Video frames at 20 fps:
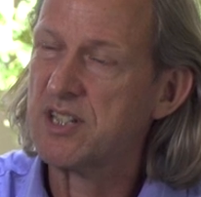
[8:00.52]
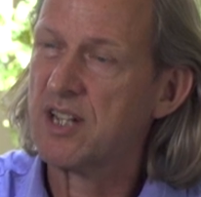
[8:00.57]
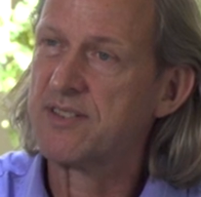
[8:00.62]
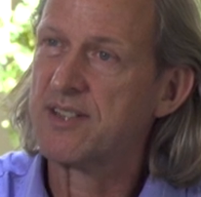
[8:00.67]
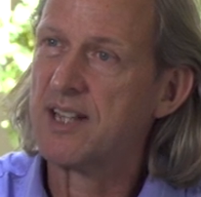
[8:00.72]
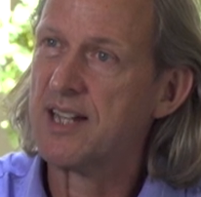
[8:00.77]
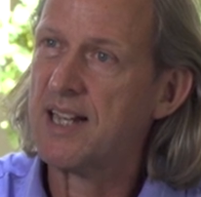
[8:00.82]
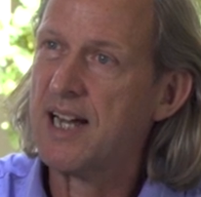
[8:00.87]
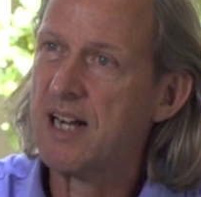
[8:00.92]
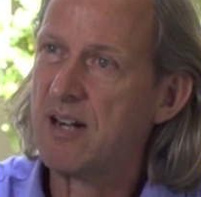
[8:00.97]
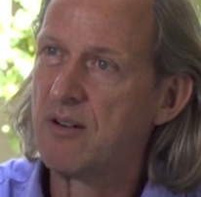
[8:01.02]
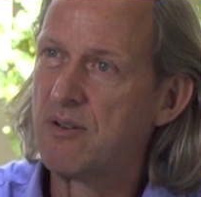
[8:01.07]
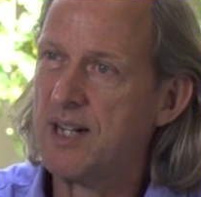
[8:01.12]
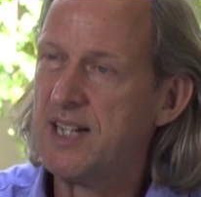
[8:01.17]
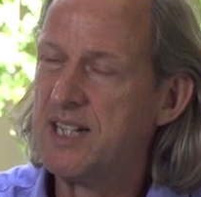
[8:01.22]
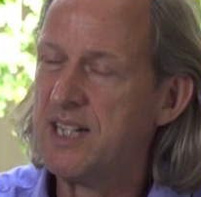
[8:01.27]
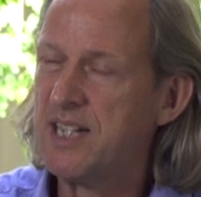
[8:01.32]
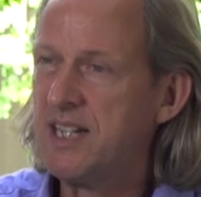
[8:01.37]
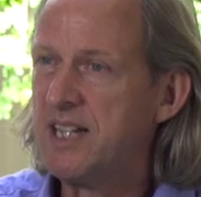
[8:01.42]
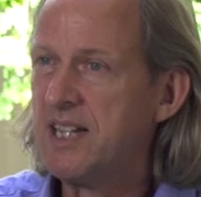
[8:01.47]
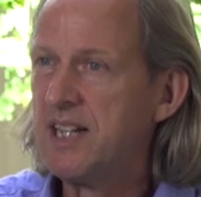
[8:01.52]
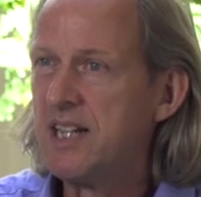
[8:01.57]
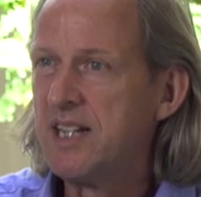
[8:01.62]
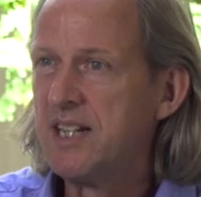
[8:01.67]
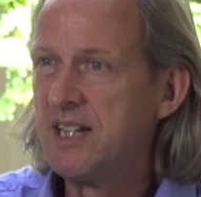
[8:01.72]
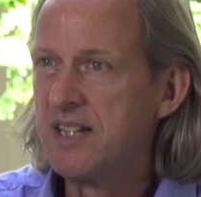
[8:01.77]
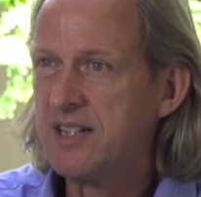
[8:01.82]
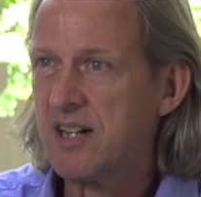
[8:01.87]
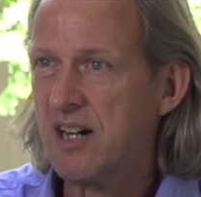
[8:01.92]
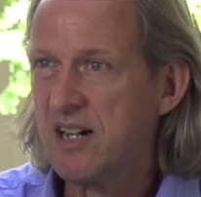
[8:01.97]
not allow any
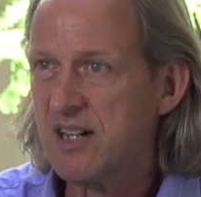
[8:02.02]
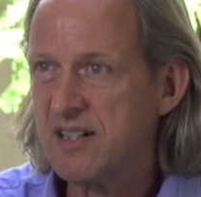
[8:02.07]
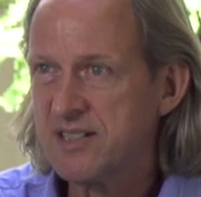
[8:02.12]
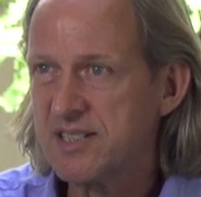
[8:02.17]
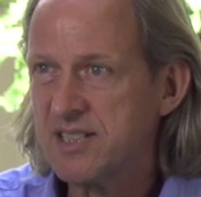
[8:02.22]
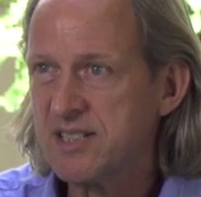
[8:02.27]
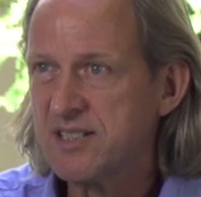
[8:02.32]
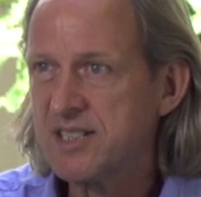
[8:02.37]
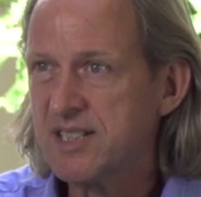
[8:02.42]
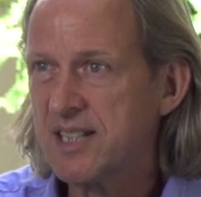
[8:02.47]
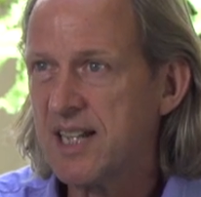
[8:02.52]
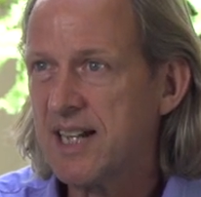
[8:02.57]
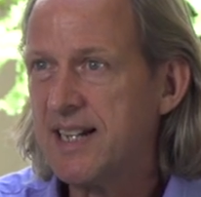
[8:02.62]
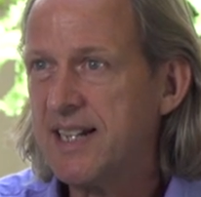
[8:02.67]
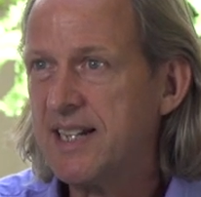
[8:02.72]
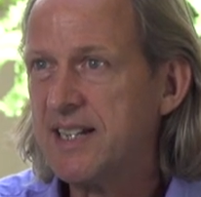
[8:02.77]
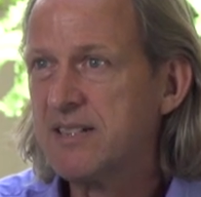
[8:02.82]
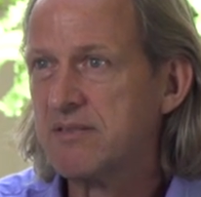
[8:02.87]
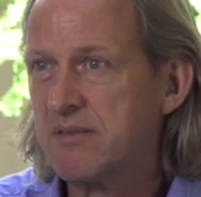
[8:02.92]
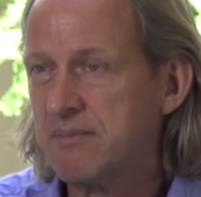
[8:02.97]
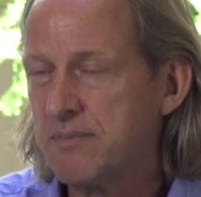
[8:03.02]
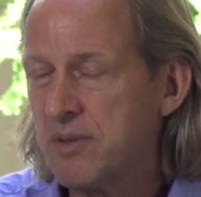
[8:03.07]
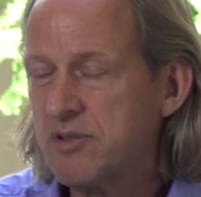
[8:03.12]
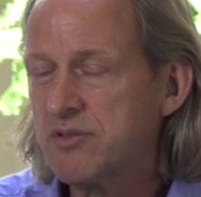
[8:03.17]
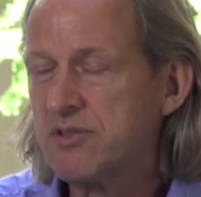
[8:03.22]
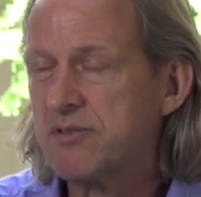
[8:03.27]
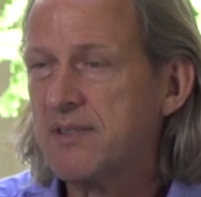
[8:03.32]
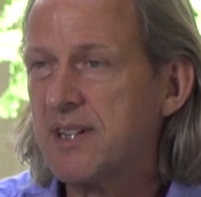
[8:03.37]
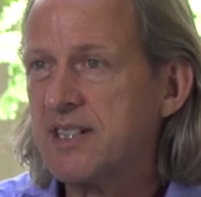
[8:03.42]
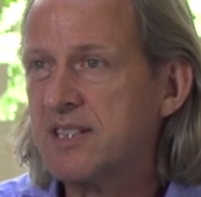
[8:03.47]
cars in sight or
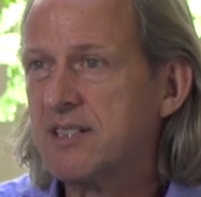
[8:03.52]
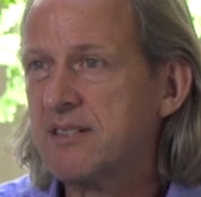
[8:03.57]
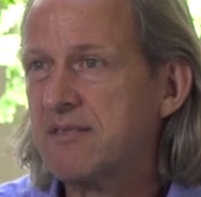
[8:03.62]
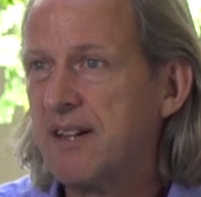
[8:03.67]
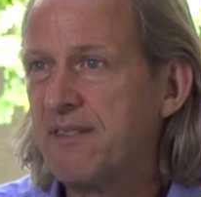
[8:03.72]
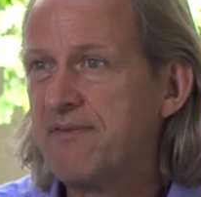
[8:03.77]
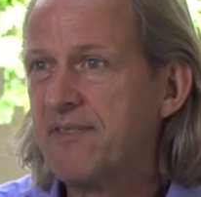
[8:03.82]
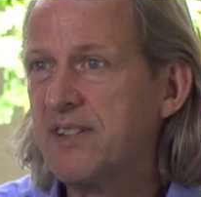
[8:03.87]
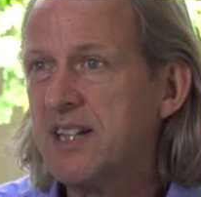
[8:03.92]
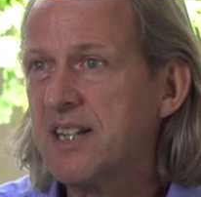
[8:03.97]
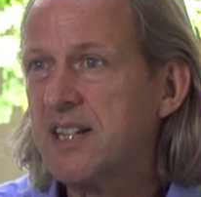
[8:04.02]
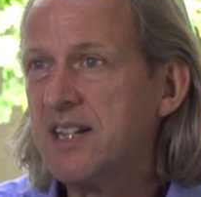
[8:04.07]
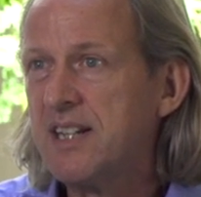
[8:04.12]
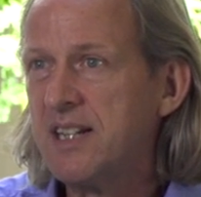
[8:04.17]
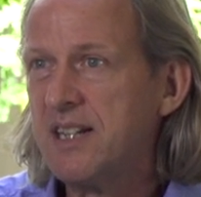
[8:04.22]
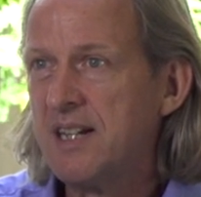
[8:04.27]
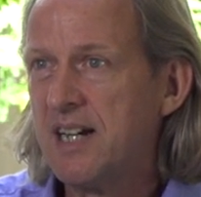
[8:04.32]
motorized traffic.